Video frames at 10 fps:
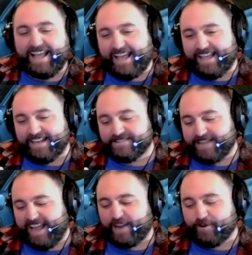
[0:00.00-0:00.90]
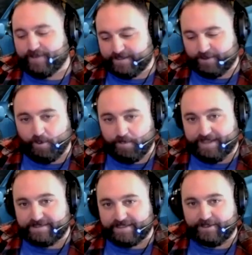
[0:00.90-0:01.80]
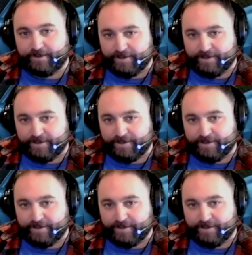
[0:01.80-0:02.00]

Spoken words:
And Zachary told me, he said,